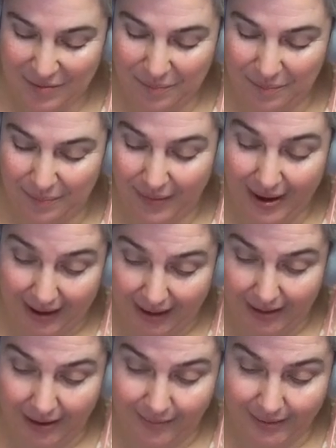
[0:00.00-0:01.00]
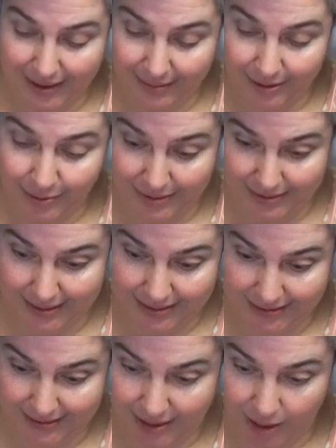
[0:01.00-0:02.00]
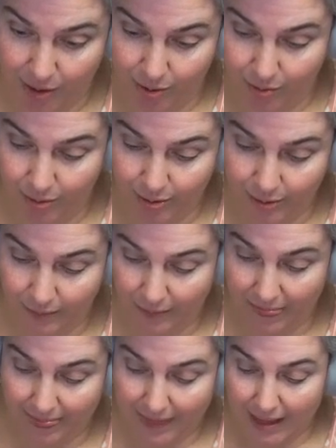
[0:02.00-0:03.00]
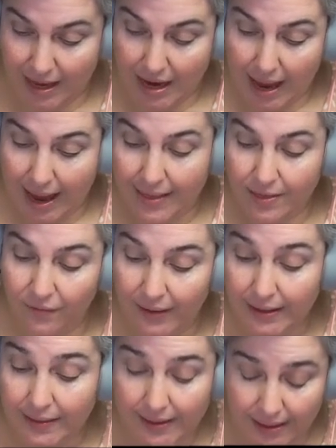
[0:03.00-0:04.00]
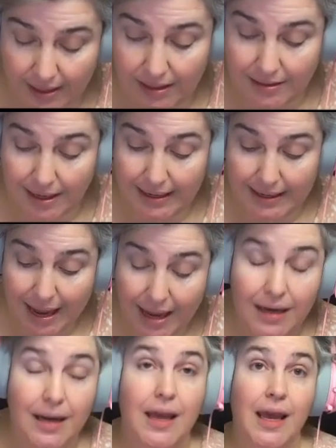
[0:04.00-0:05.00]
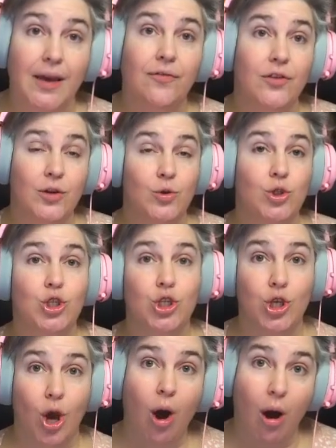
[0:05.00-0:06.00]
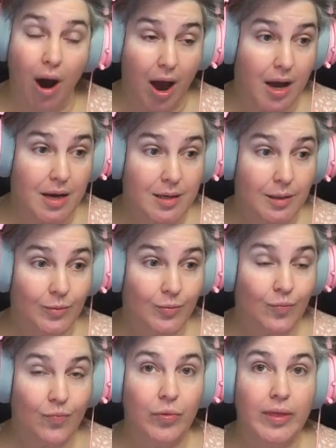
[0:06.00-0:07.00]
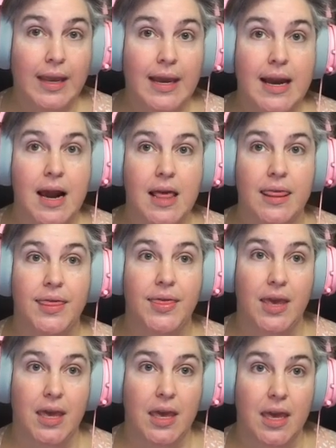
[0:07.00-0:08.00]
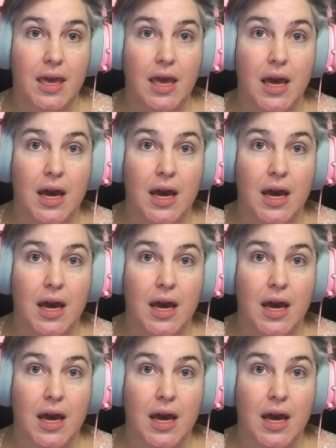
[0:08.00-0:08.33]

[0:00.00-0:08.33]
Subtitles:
But, I mean, I'm new at this, so... And the funny thing is, again, if you saw the